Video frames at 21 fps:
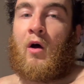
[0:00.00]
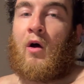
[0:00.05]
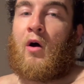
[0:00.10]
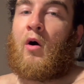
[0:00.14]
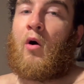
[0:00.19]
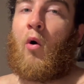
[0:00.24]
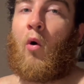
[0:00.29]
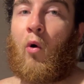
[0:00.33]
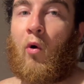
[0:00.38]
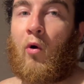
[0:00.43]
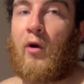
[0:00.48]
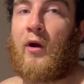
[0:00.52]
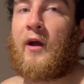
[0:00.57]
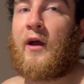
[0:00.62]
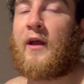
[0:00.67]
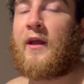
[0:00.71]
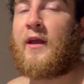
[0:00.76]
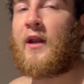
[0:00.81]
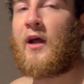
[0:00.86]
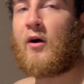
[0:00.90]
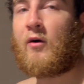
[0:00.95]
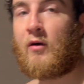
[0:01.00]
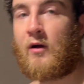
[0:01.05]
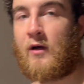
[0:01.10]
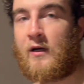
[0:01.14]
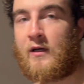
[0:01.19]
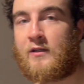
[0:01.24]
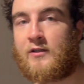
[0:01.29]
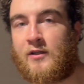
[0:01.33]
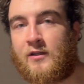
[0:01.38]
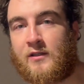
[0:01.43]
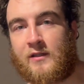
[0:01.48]
Or,
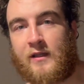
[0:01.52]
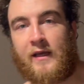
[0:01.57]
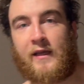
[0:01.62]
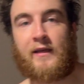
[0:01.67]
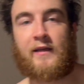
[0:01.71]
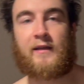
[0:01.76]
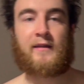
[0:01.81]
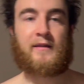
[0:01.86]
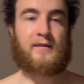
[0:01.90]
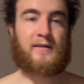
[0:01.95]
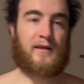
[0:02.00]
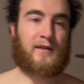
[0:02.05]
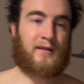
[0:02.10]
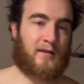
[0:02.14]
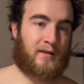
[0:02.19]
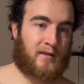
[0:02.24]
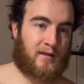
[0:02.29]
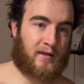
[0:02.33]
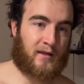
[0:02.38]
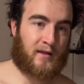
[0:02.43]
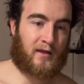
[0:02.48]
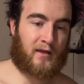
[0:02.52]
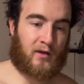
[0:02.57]
just the inconsistency